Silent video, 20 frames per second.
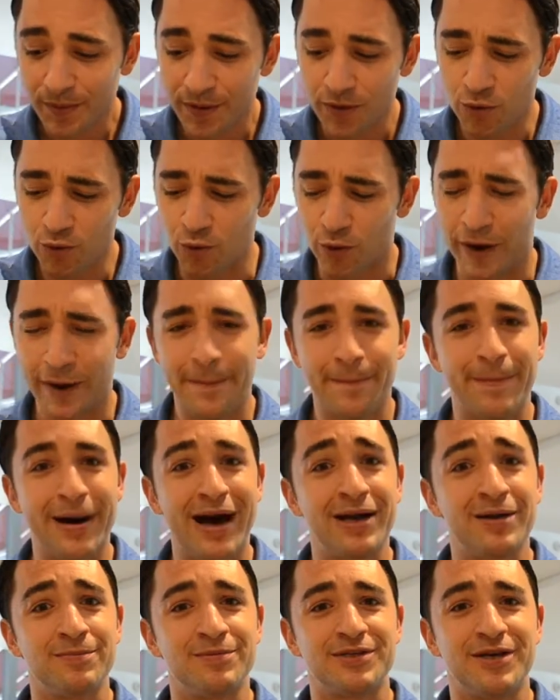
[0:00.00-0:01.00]
Ooh,
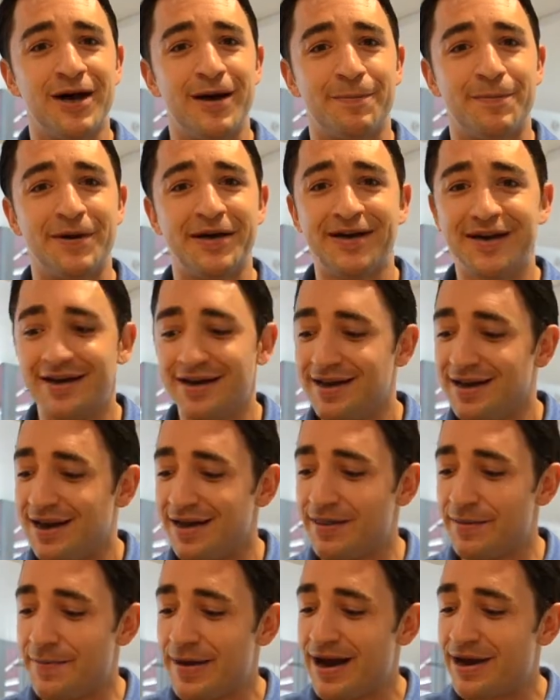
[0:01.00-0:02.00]
bottoms up.
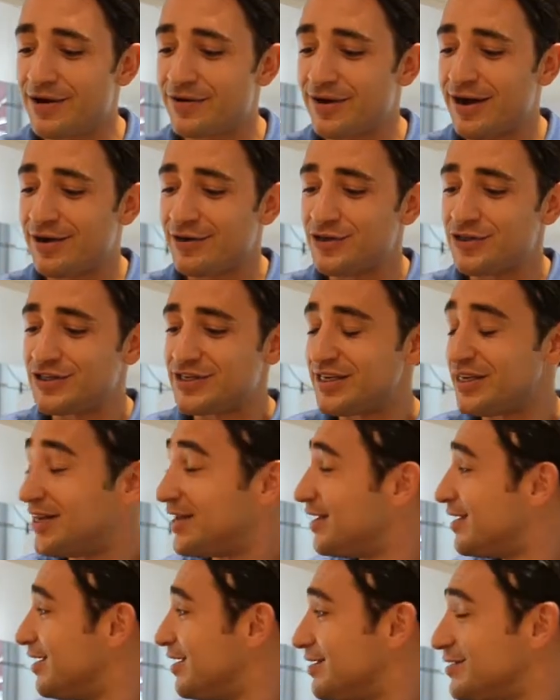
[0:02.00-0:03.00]
In the background, you see
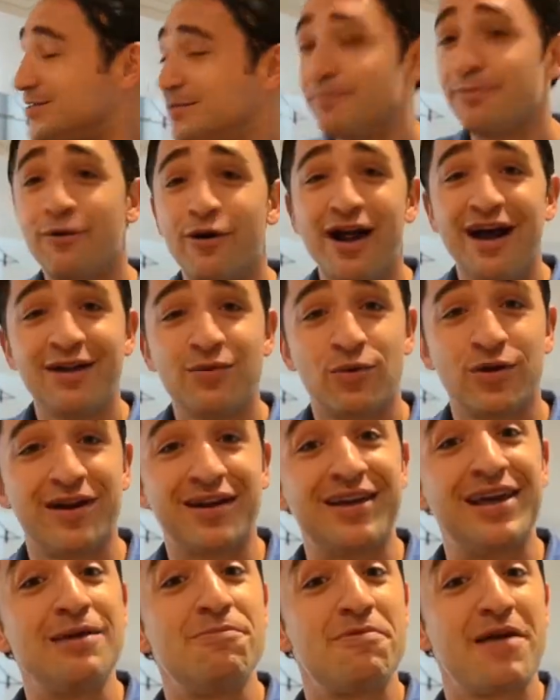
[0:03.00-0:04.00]
some bread. We're
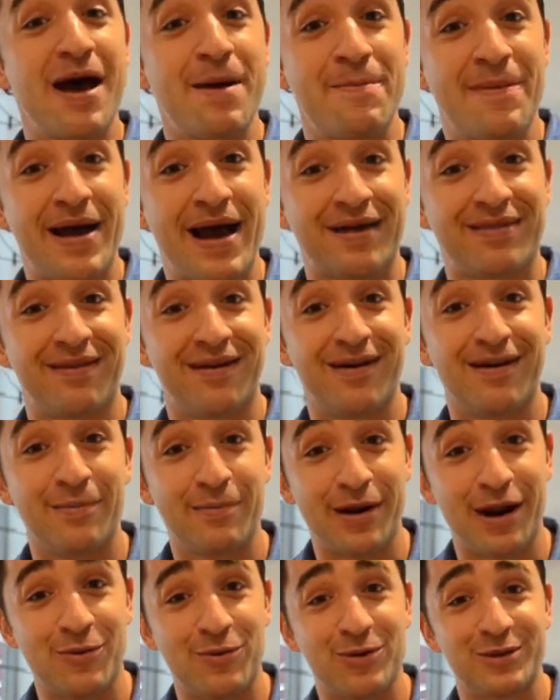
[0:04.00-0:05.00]
going to keep that back there,
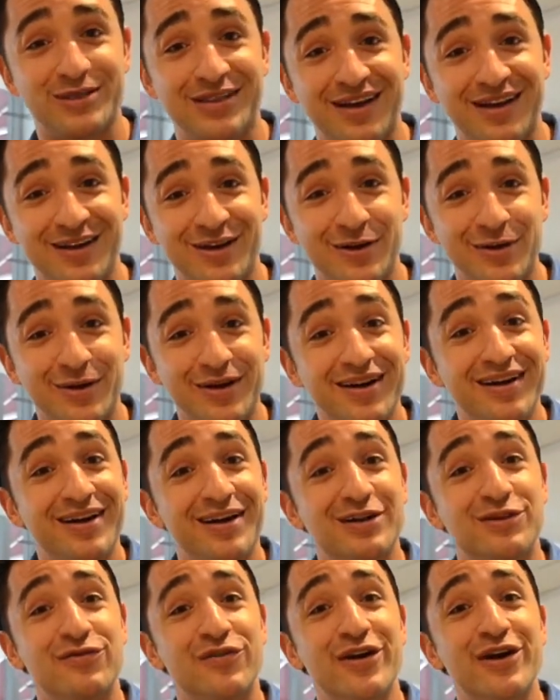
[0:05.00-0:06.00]
but I will tell you,
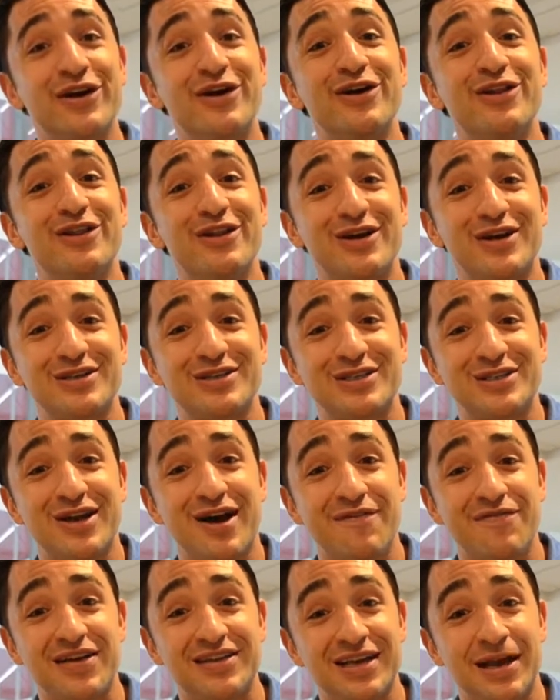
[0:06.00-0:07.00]
it's very good looking
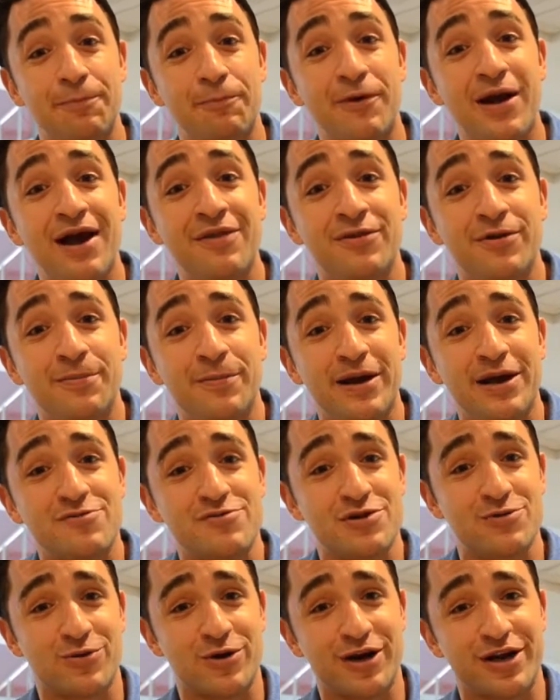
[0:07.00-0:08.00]
stuff. They take pride in their
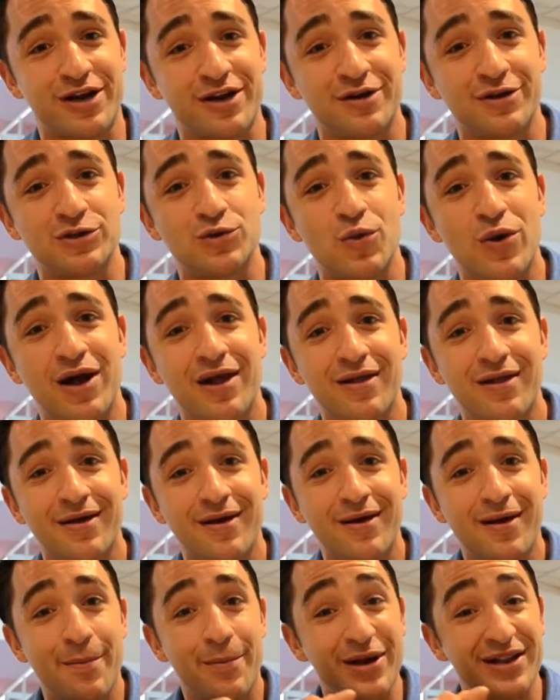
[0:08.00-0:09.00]
bakery work here as well,
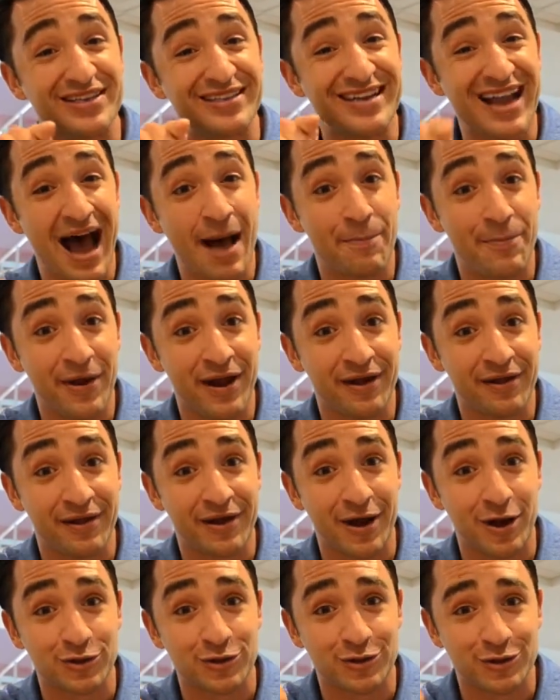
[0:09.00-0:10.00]
but it's not
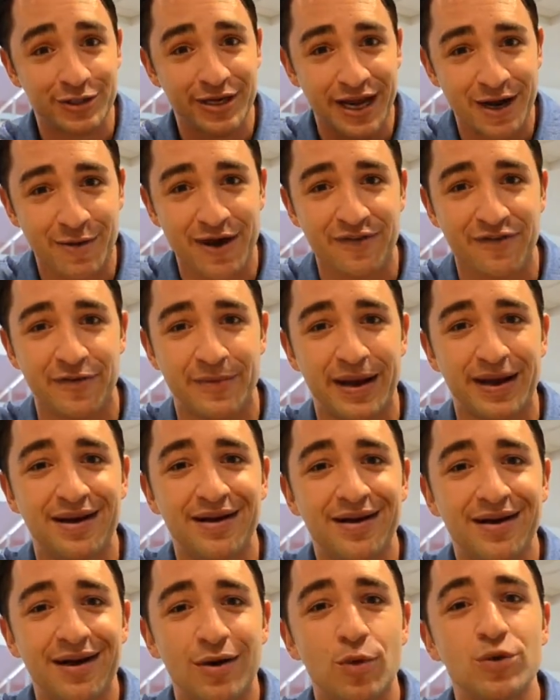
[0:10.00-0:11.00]
paleo, so stay away from it.
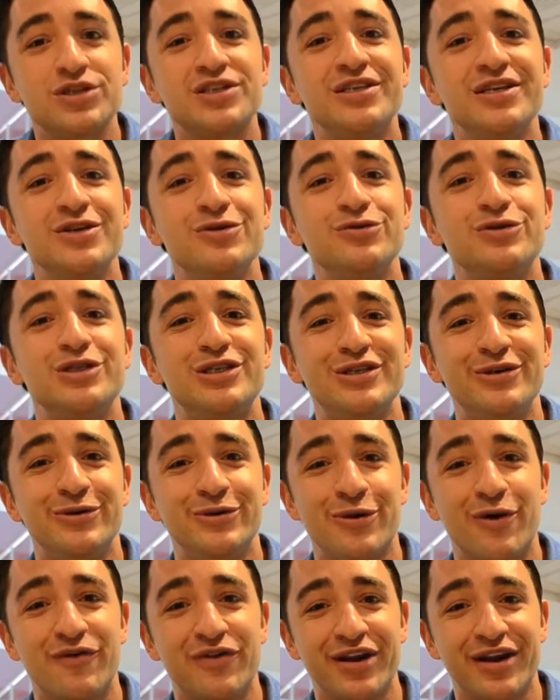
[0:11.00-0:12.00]
We'll see you
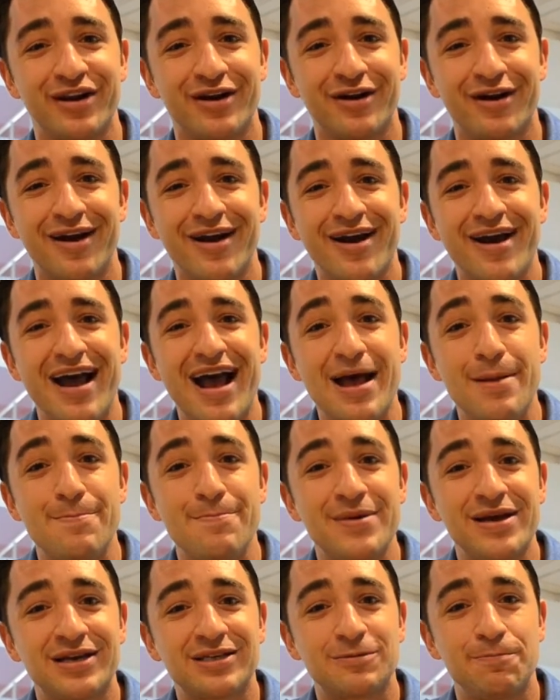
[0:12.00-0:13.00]
soon over here at
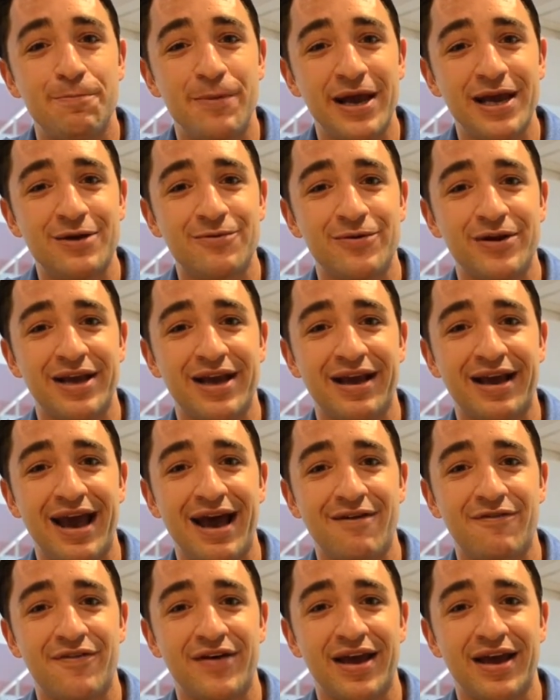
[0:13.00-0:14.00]
Mix Bakery and
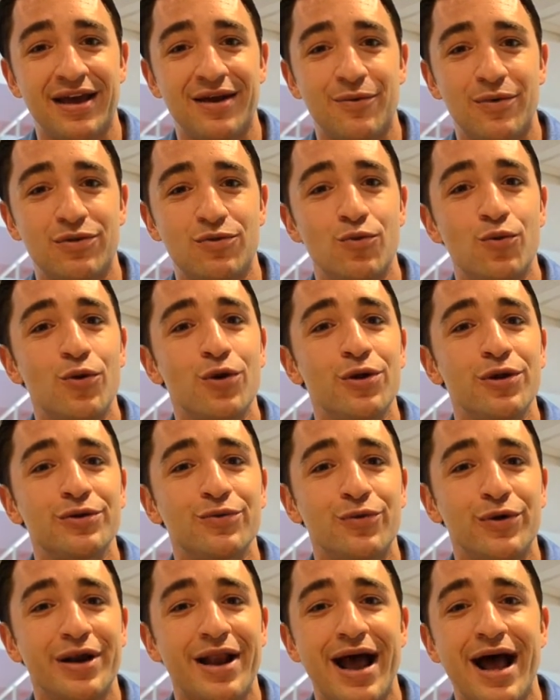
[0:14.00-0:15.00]
Cafe with
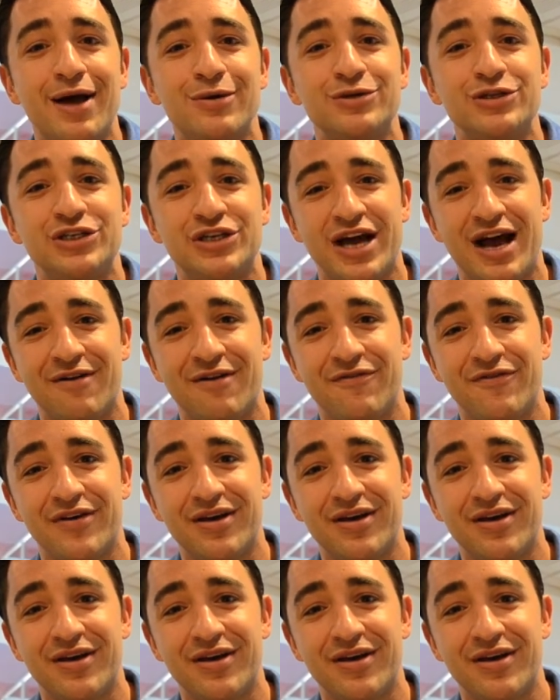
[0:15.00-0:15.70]
world renowned chef